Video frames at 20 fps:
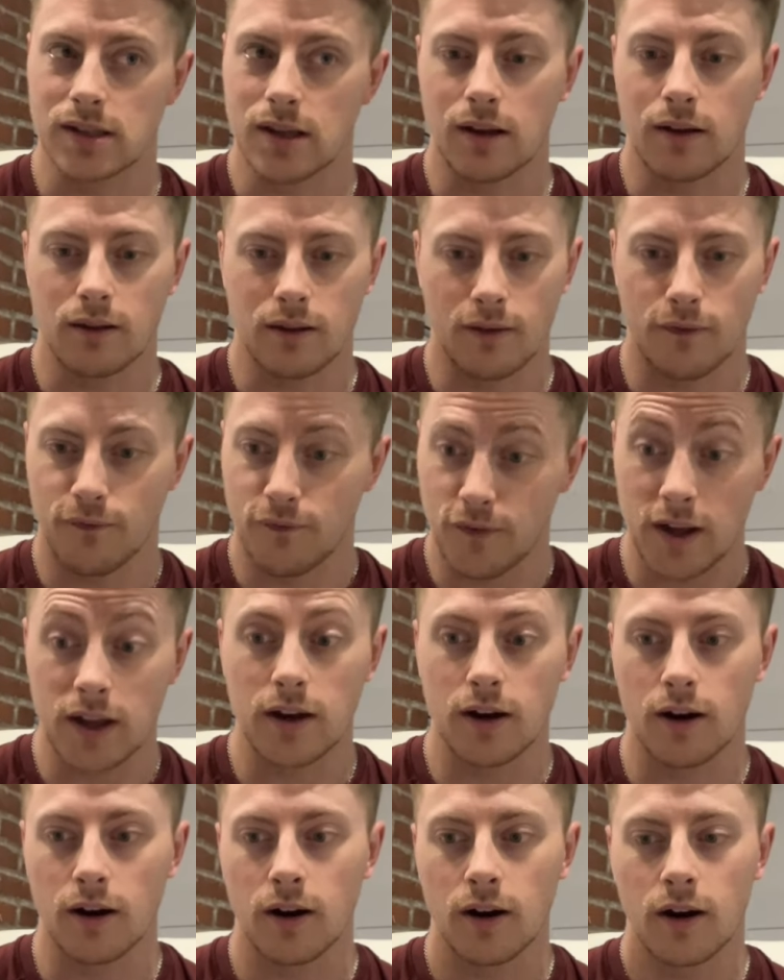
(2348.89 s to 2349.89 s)
The the
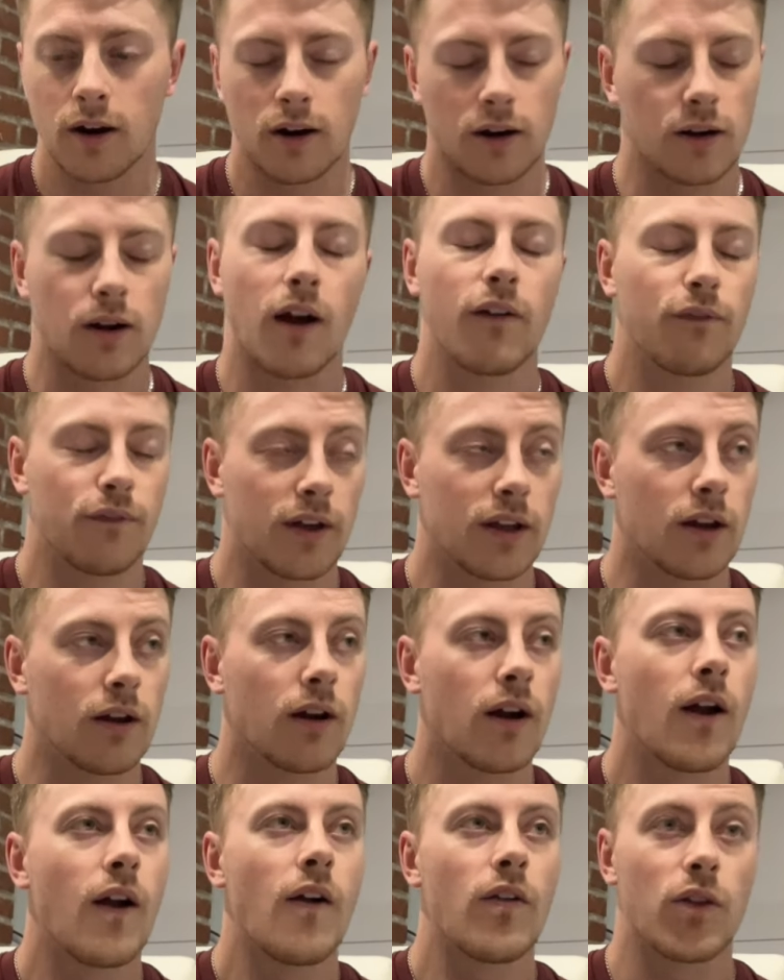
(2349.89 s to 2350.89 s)
figure or not
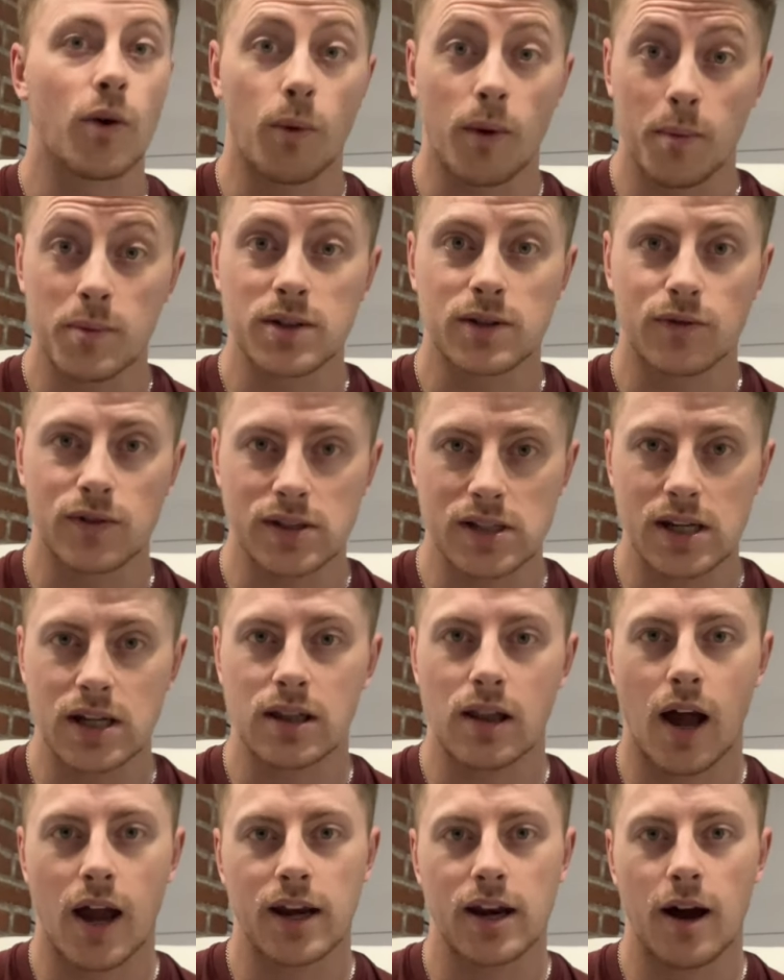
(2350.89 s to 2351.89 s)
figure, the women's physique
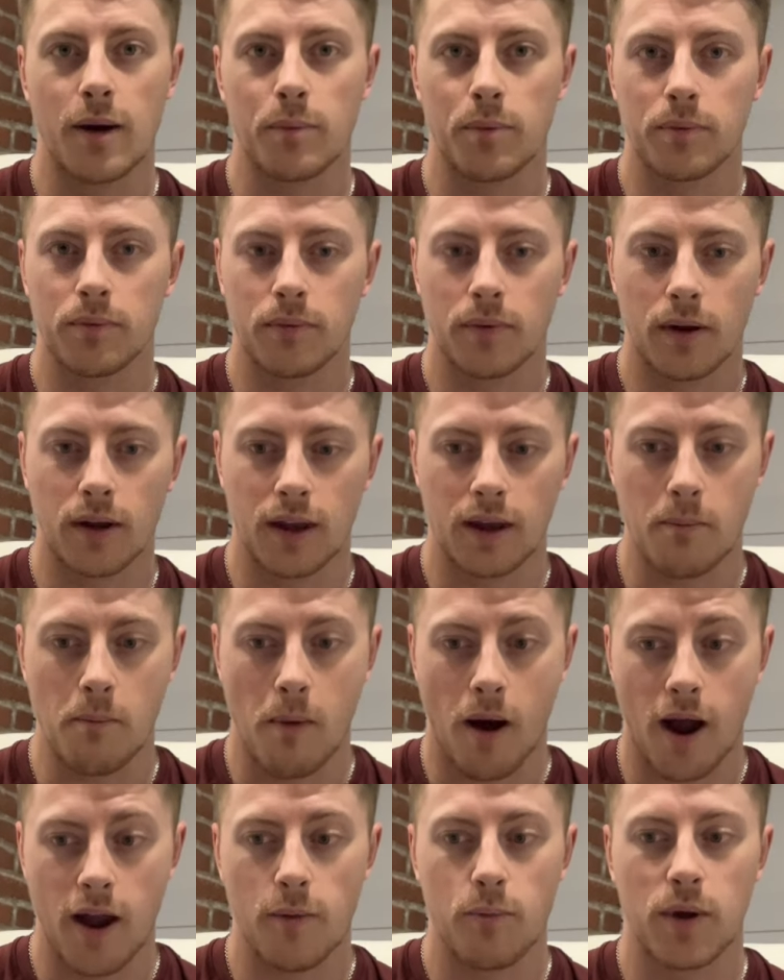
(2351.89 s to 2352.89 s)
lineup, in
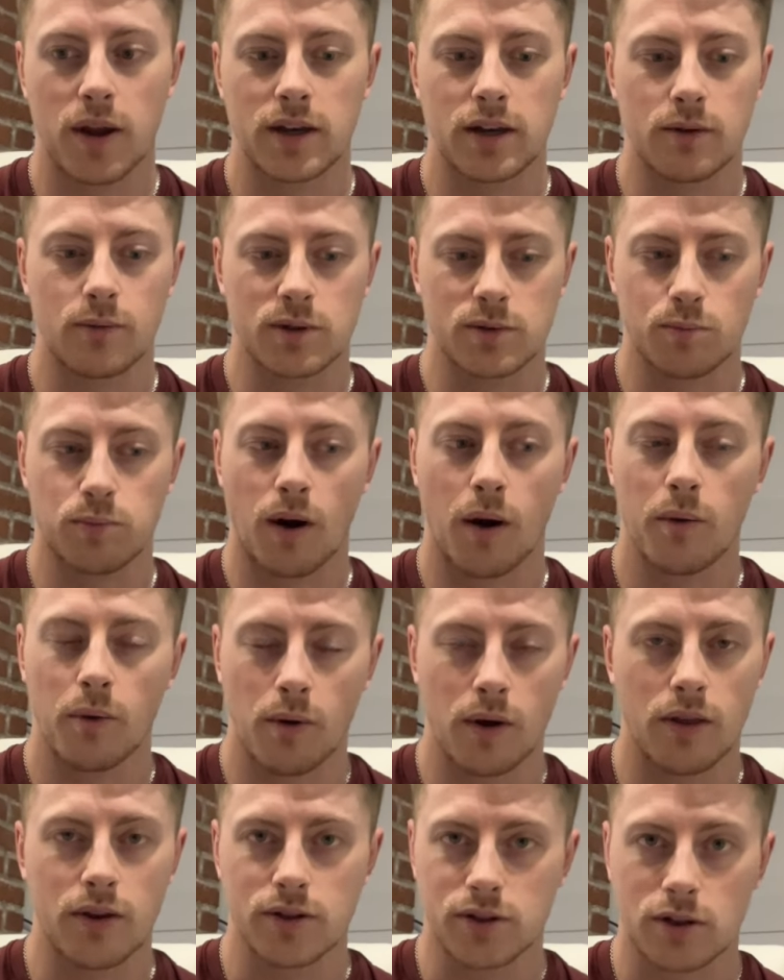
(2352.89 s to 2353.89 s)
my opinion, was probably
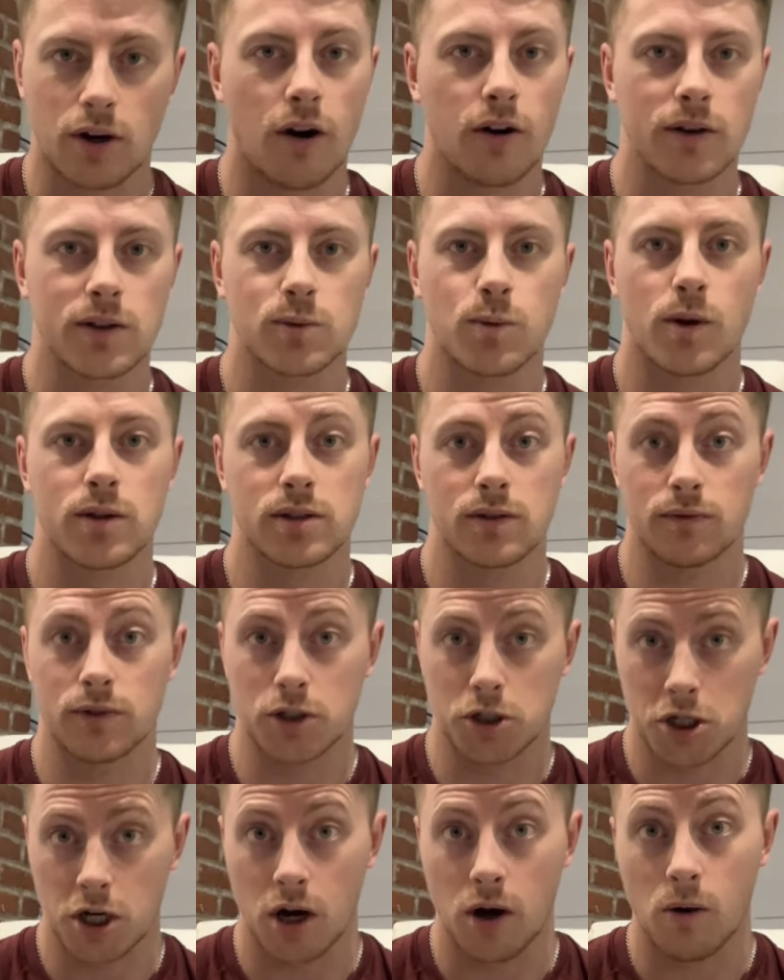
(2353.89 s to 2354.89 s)
one of the strongest ones of the
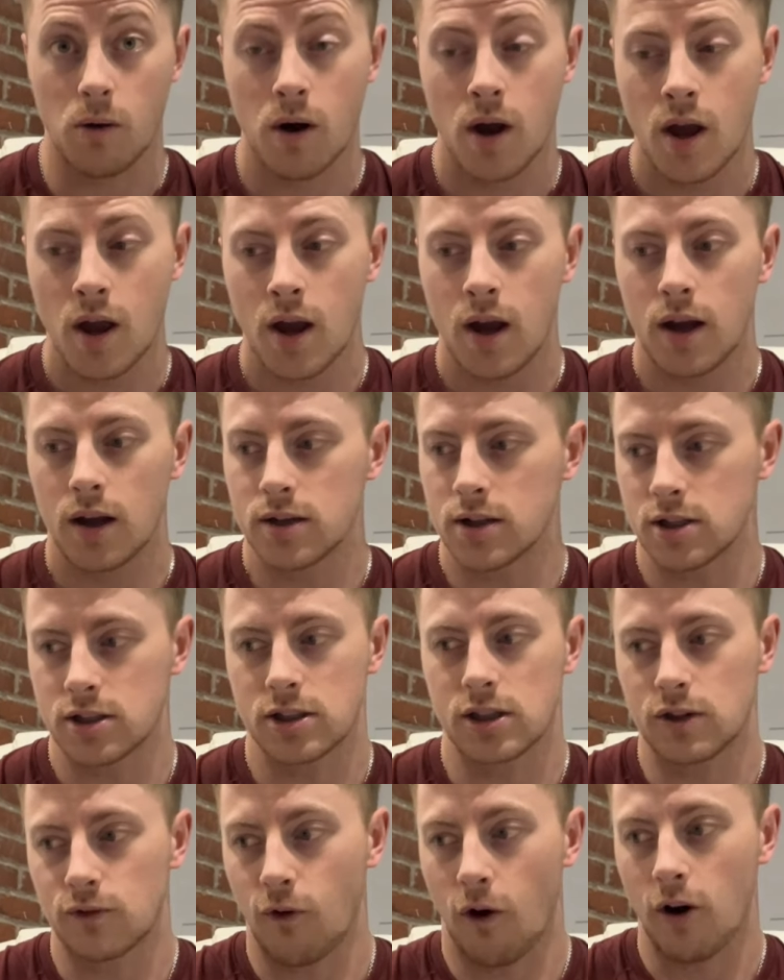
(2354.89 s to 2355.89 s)
show, just
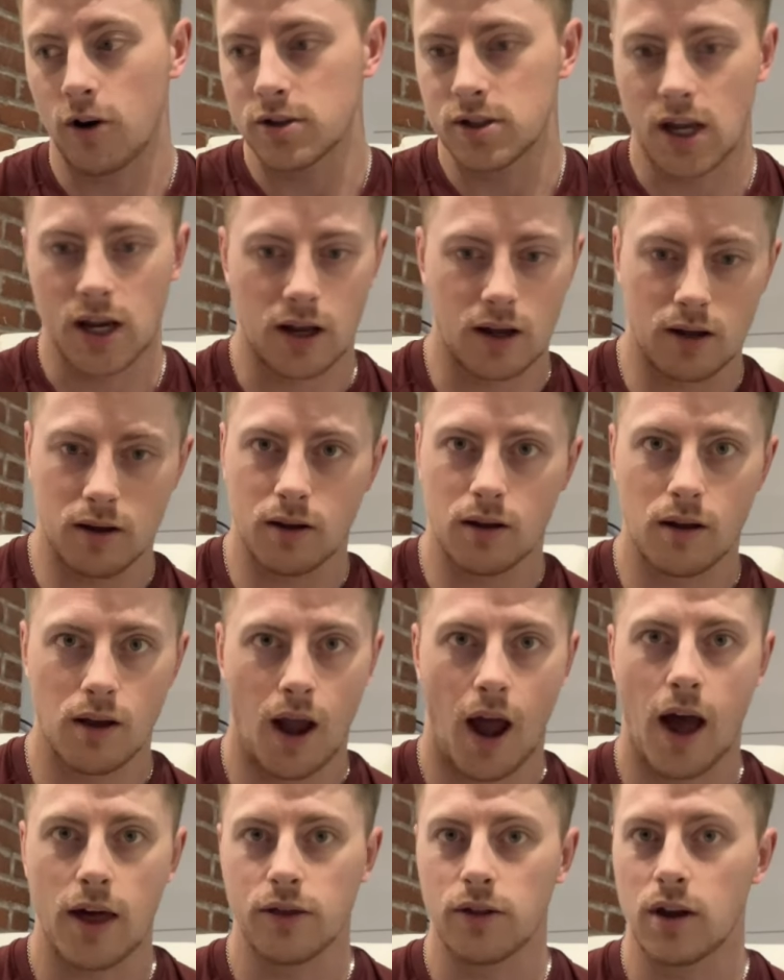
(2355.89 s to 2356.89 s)
as far as like
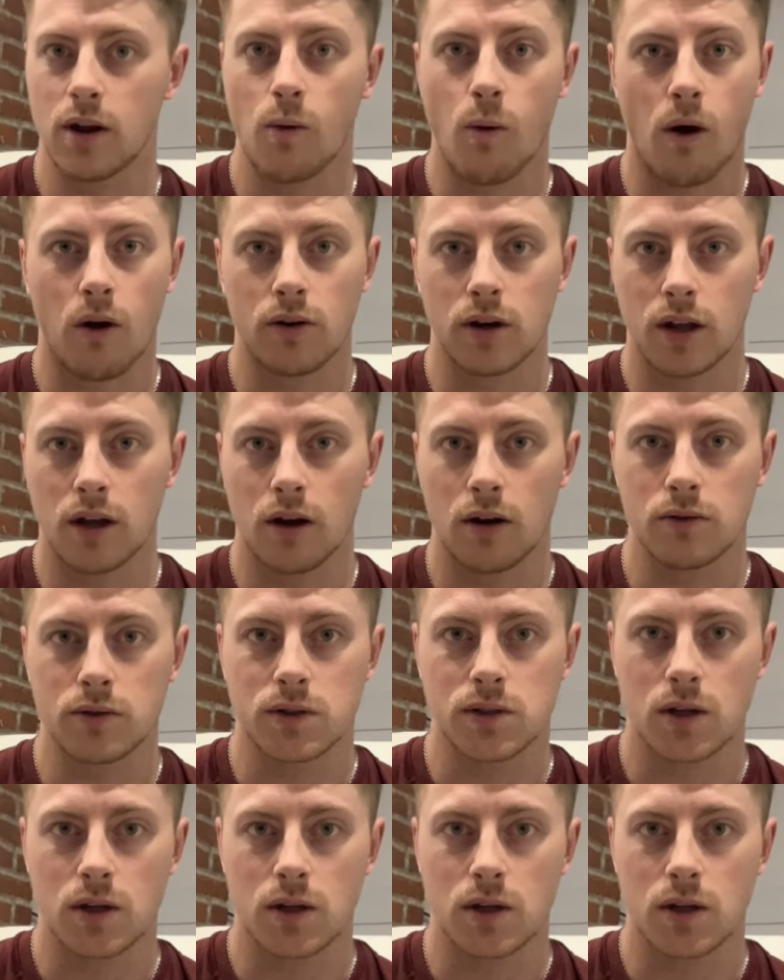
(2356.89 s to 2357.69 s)
athlete quality goes.